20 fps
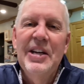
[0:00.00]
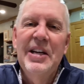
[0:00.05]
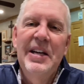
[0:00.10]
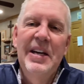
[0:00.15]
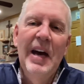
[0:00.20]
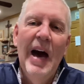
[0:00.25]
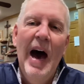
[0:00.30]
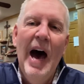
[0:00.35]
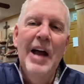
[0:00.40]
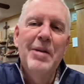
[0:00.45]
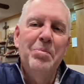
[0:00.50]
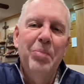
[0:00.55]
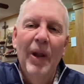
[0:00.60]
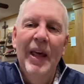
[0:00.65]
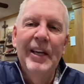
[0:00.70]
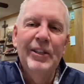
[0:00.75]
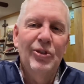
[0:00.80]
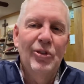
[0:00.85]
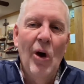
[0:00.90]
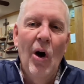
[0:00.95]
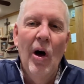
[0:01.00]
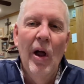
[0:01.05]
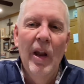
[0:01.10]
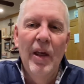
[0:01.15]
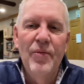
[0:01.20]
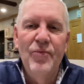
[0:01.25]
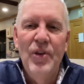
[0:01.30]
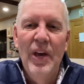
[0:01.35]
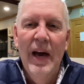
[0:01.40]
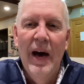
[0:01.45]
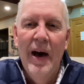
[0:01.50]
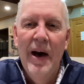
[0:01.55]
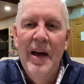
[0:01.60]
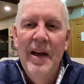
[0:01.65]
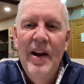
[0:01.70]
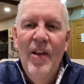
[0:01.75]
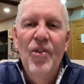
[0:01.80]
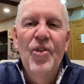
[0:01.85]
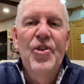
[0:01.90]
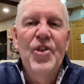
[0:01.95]
God bless all of you.
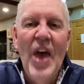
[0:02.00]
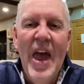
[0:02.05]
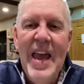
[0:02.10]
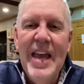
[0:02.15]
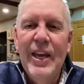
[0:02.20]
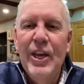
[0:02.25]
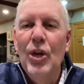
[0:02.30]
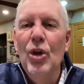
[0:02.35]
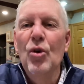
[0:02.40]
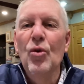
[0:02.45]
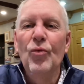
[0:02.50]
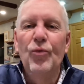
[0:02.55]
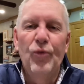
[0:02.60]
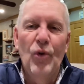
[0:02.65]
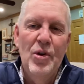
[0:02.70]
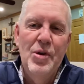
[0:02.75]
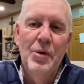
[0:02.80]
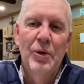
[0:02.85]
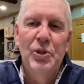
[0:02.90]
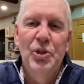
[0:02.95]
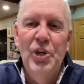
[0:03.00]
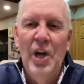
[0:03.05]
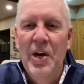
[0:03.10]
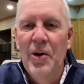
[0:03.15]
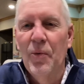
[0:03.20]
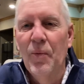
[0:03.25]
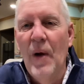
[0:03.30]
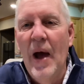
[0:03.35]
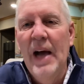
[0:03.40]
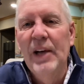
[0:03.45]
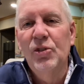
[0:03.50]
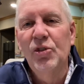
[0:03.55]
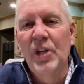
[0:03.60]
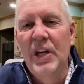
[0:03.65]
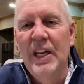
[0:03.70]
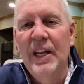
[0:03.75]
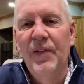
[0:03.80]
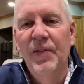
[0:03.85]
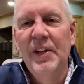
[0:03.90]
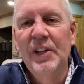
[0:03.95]
Thank you for your
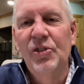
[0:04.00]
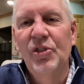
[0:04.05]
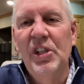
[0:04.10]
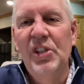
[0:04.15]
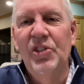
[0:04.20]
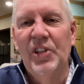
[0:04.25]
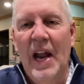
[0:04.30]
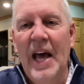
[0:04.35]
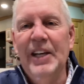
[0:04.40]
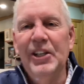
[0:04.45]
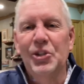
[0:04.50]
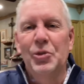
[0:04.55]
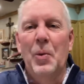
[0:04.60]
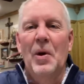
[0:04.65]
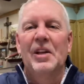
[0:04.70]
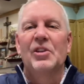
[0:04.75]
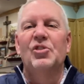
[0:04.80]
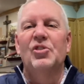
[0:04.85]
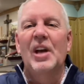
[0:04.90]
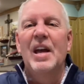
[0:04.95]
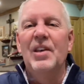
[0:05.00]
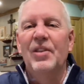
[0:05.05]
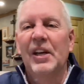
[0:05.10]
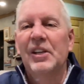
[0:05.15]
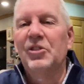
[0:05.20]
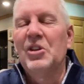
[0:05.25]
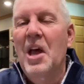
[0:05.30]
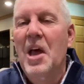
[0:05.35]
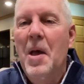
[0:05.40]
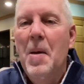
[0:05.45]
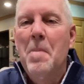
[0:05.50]
generosity in this season. I just want to say this.